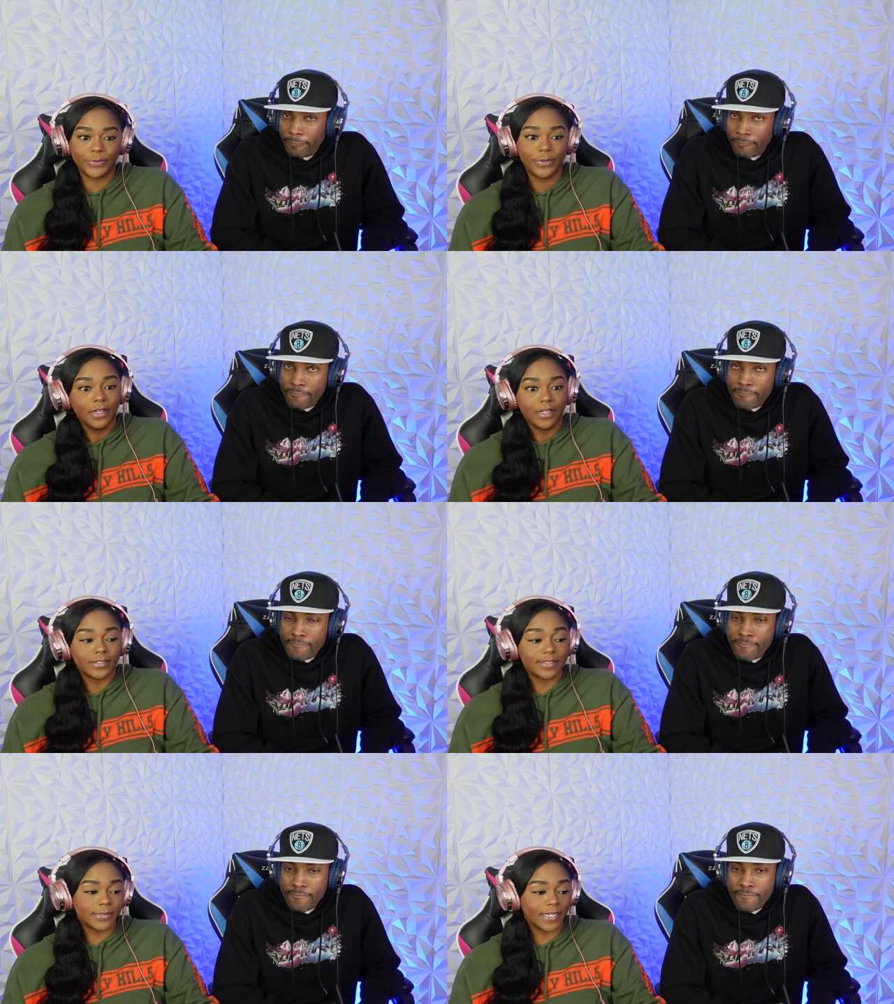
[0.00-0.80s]

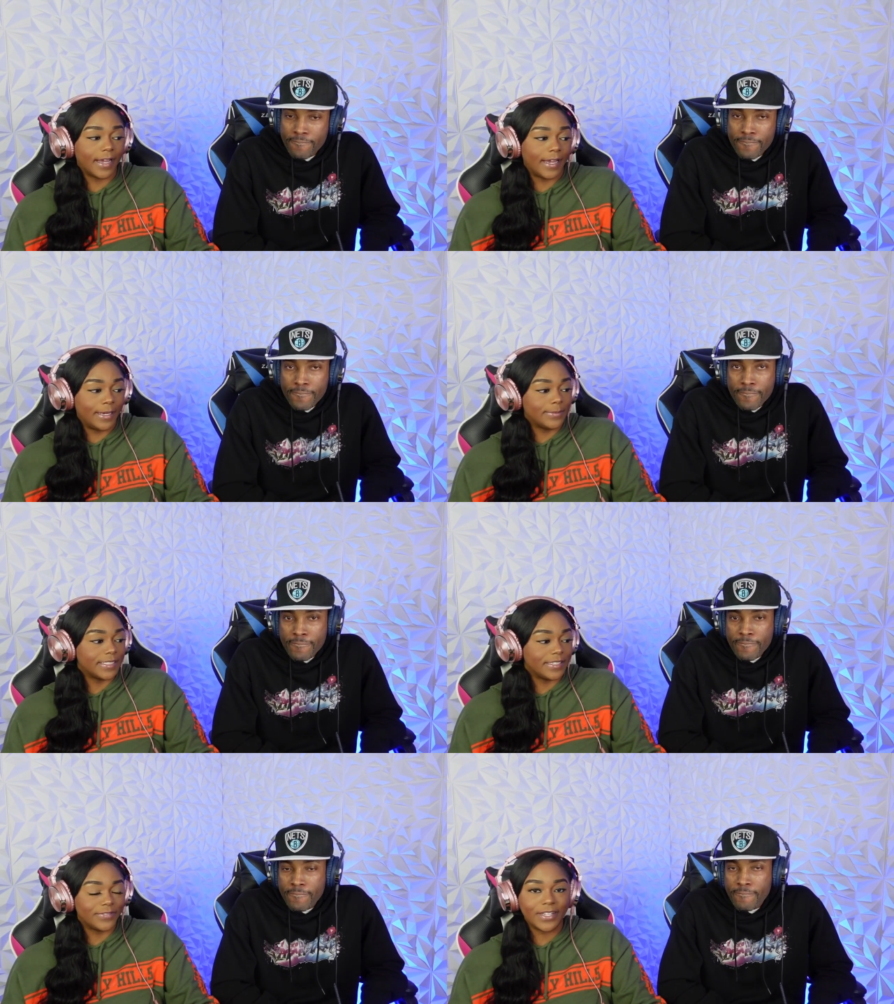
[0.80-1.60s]
Speaker 1: sometimes if
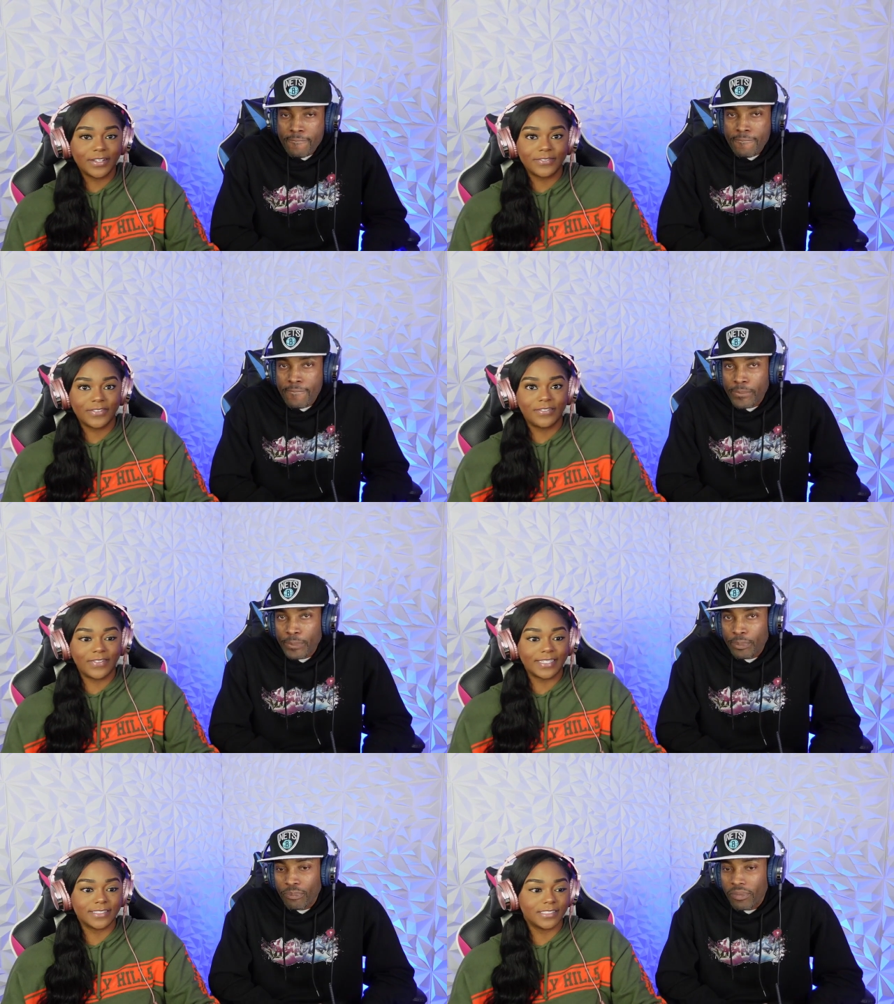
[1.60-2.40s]
if if that's
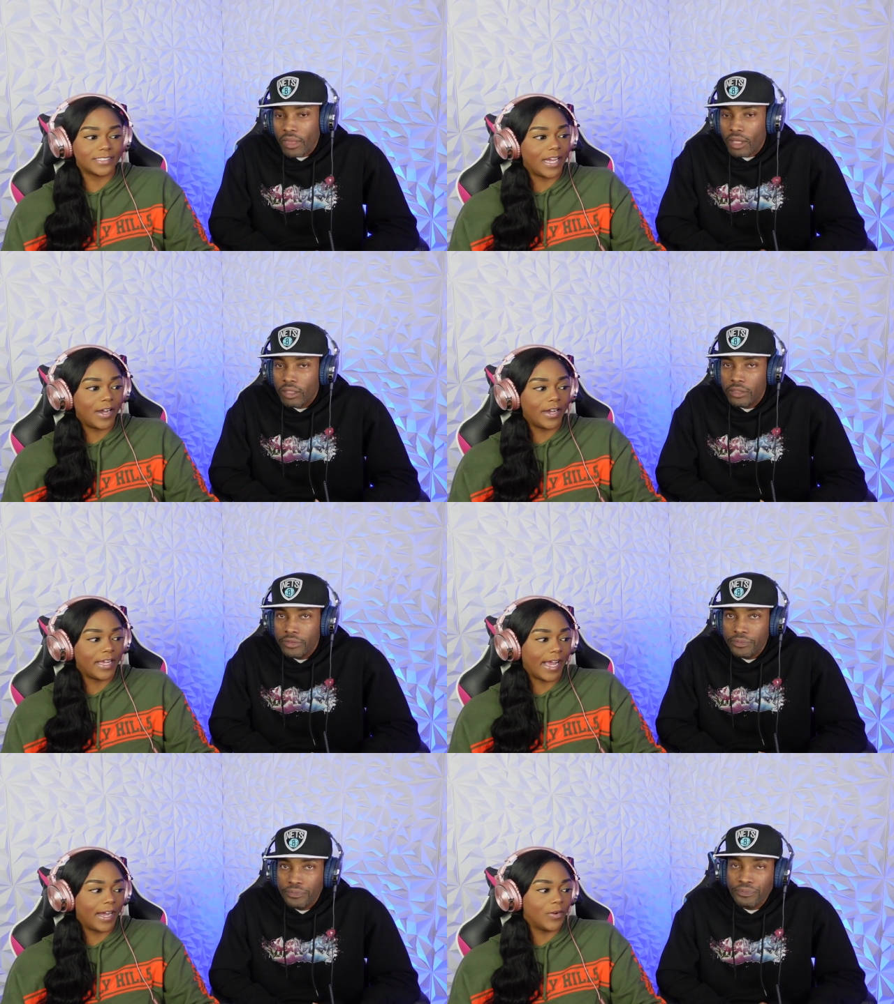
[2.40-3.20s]
just how how
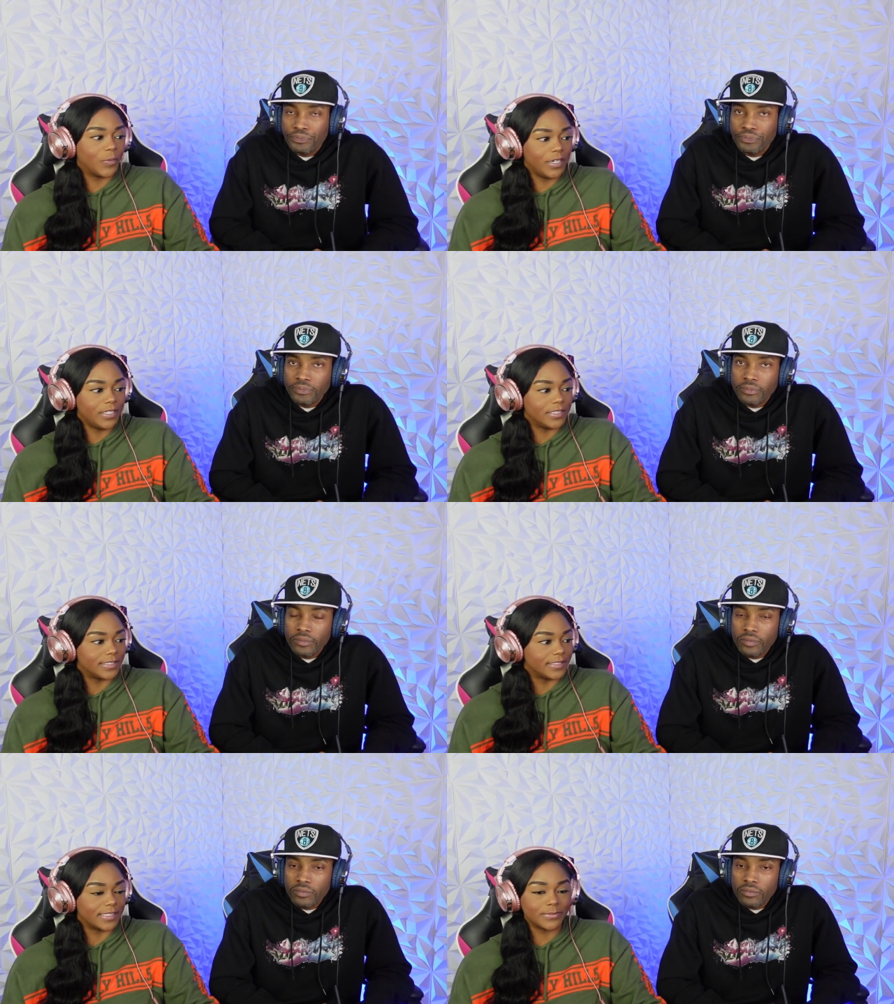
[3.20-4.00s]
it was and
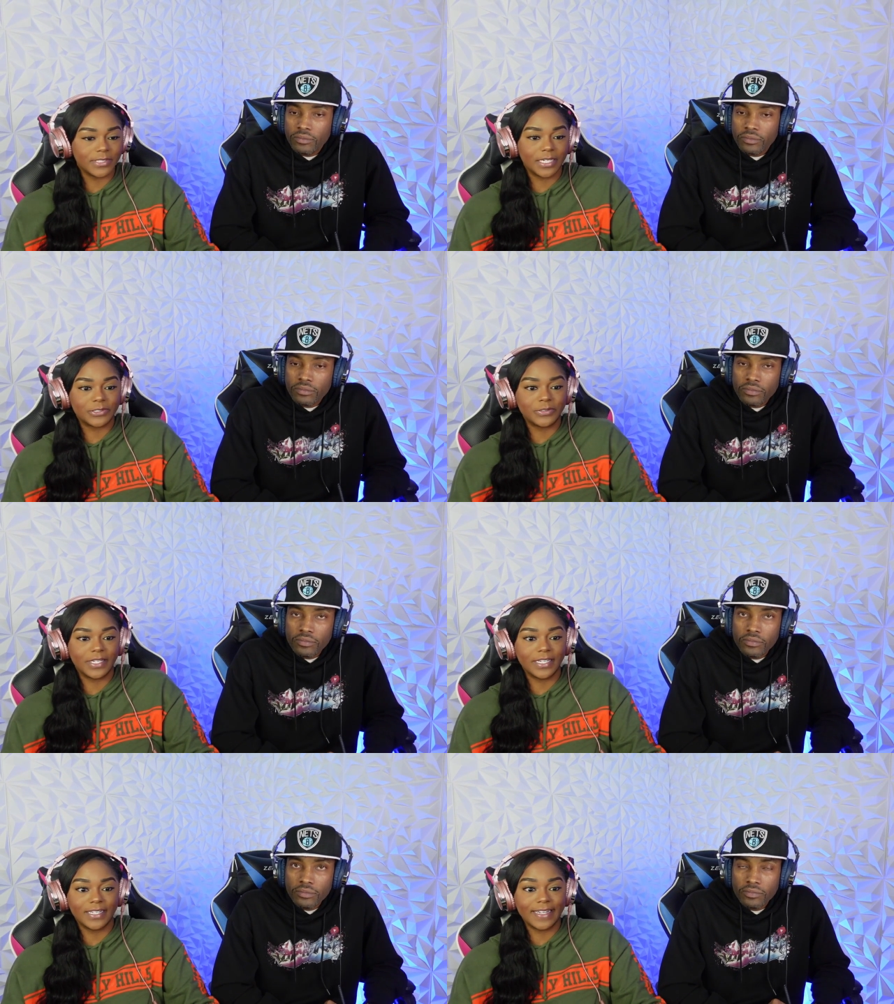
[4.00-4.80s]
sometimes you get
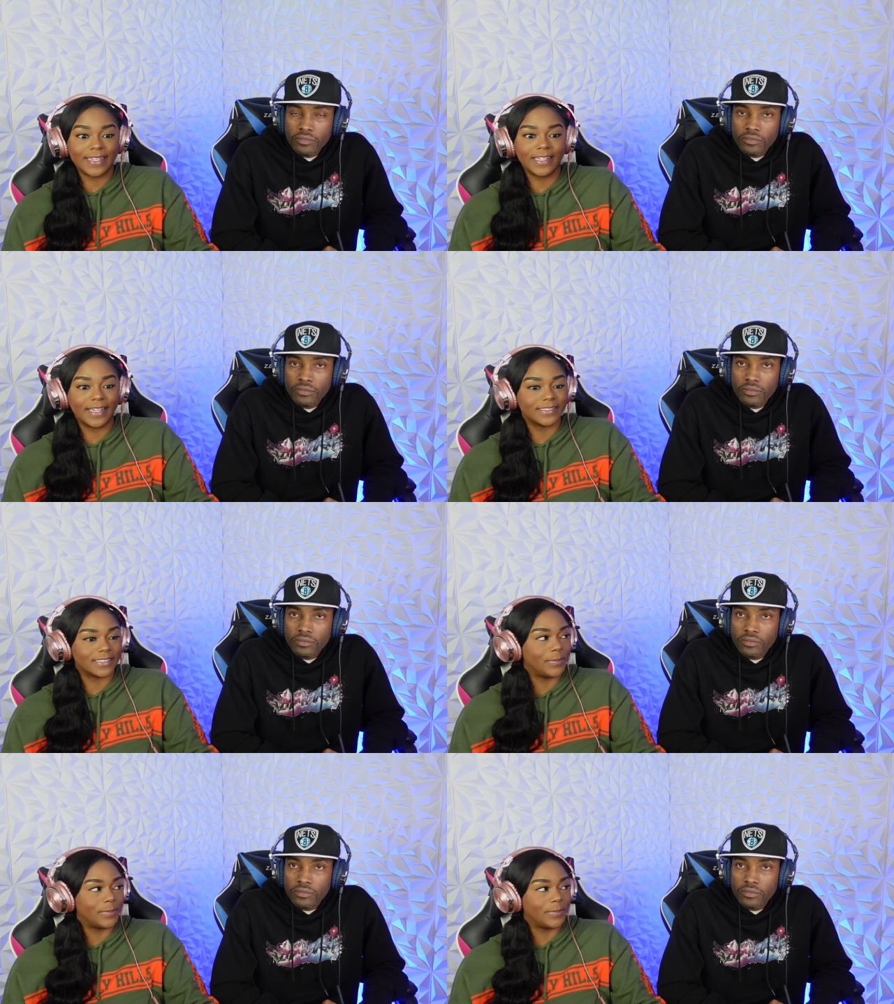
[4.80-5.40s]
lucky like somebody